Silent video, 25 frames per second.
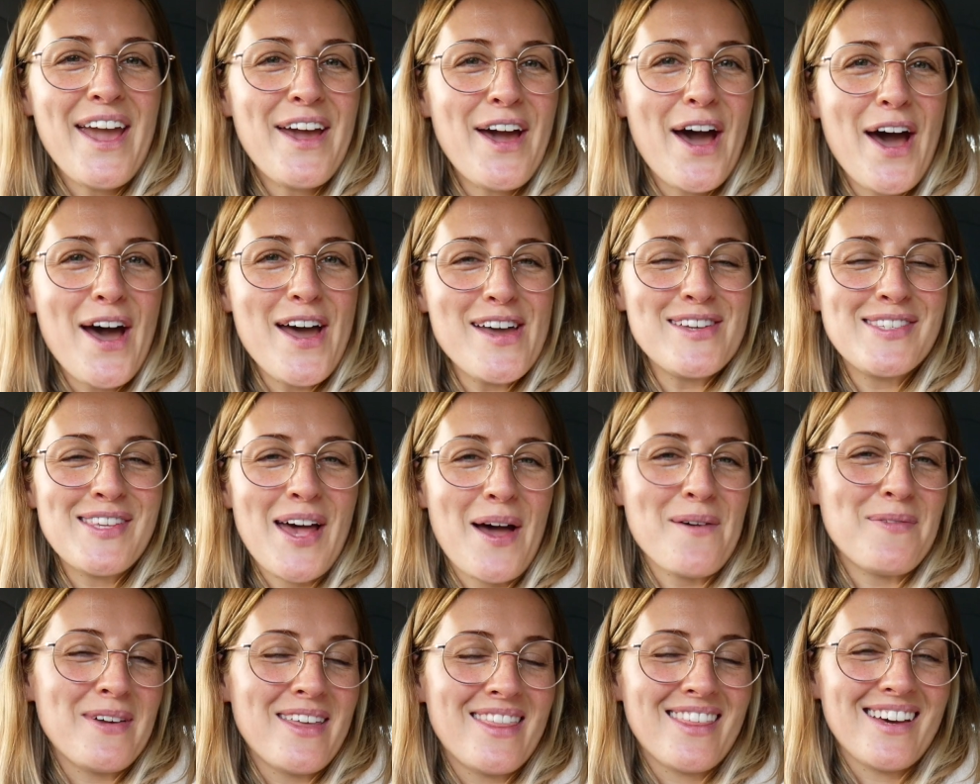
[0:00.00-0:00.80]
guys,
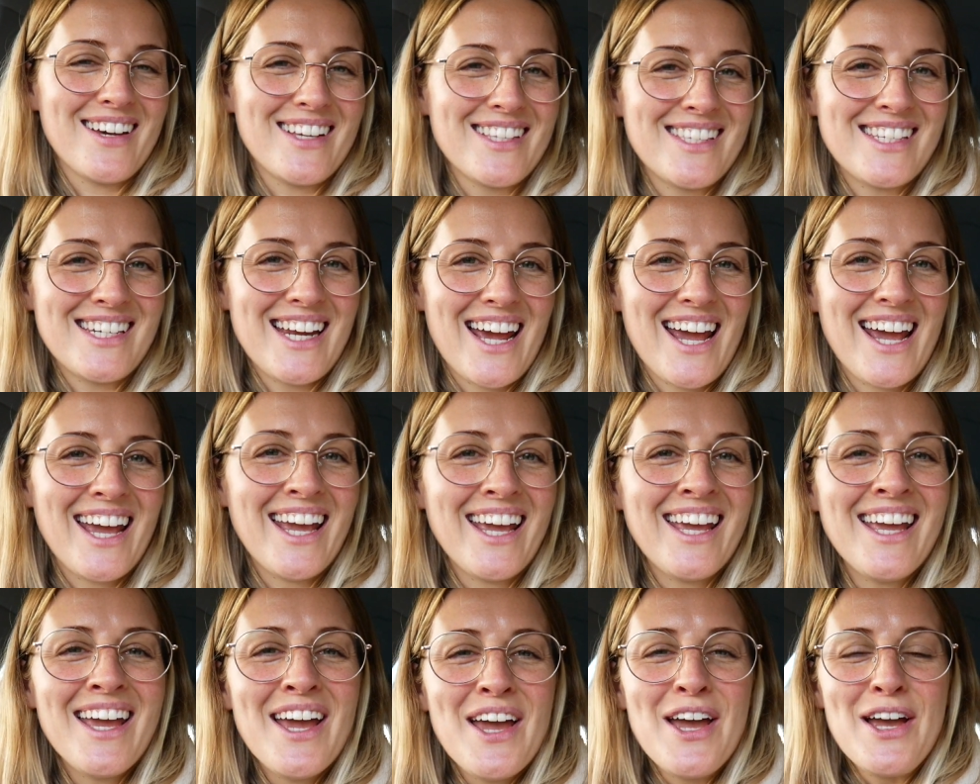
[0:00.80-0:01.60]
happy
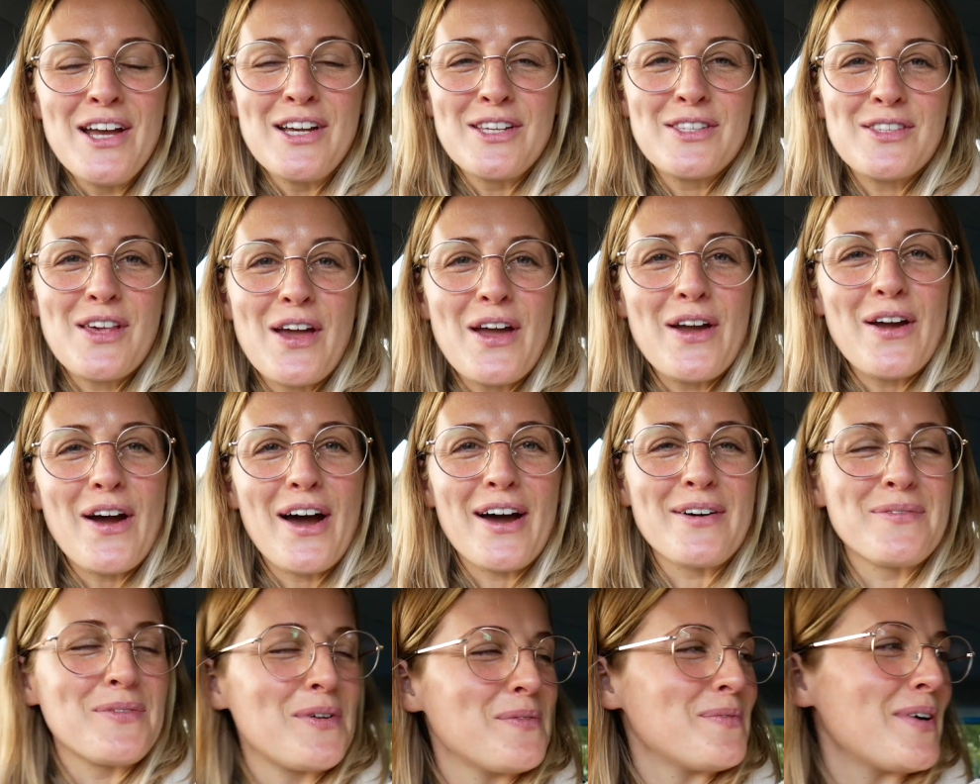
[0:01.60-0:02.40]
Thursday. So
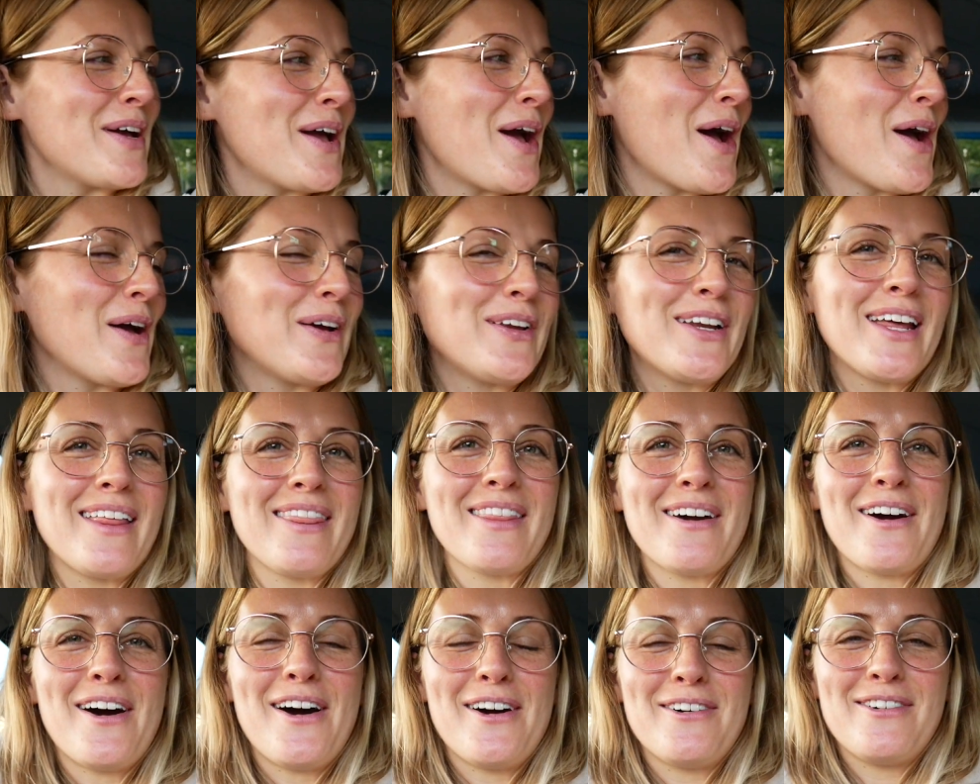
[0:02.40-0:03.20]
I'm on my own in
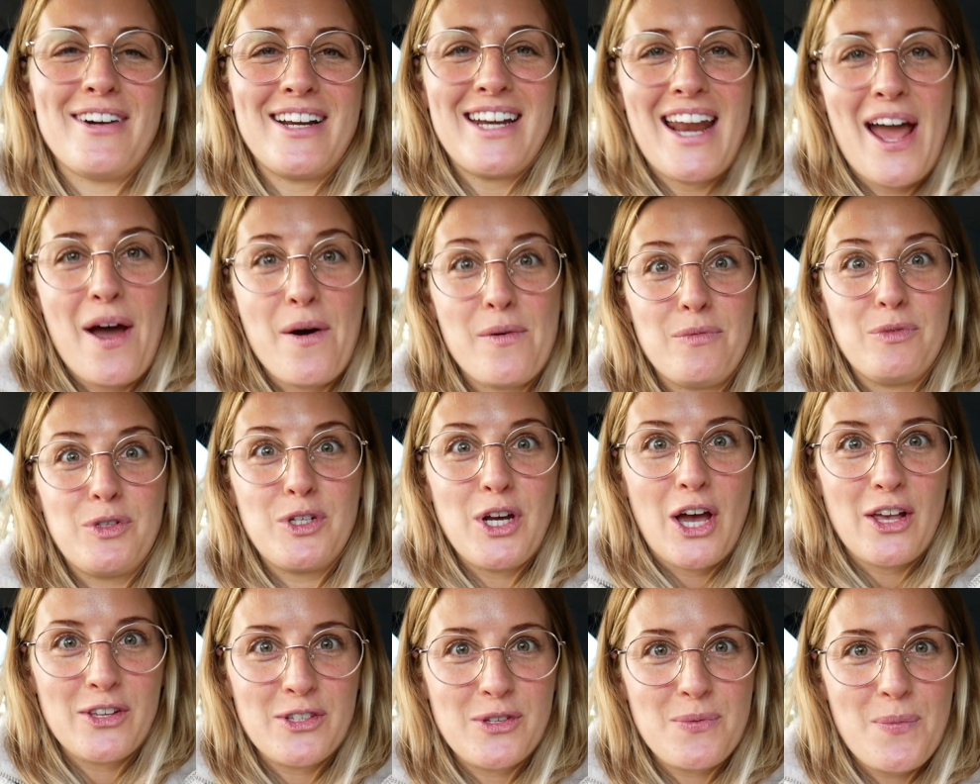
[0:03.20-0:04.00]
the car right now. I'm
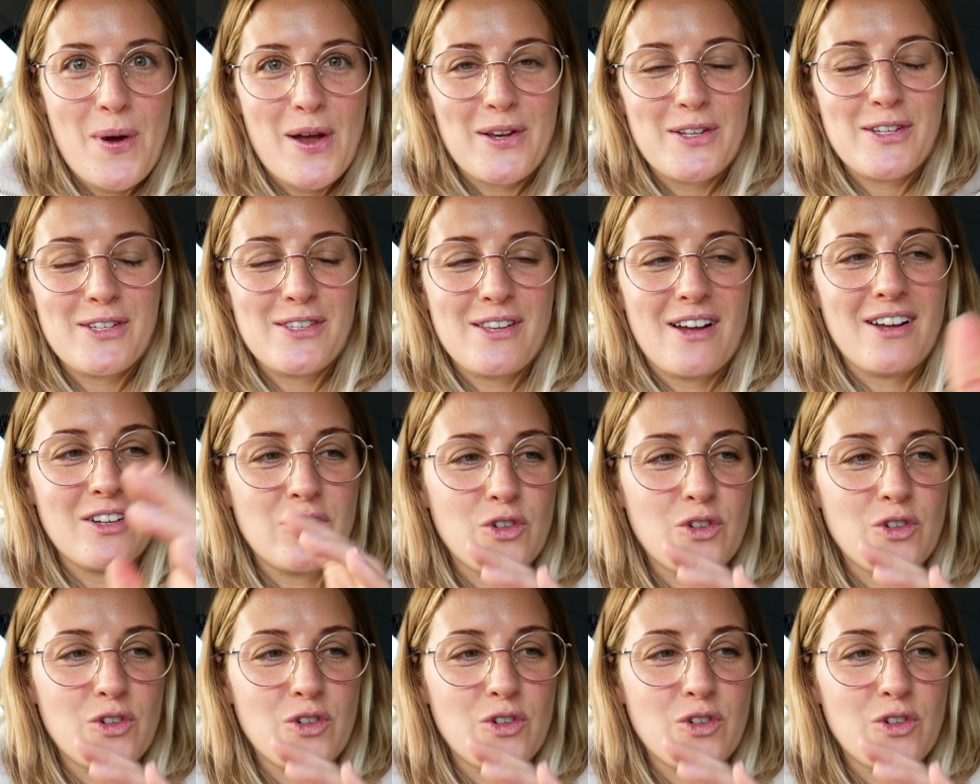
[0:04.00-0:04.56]
just about to start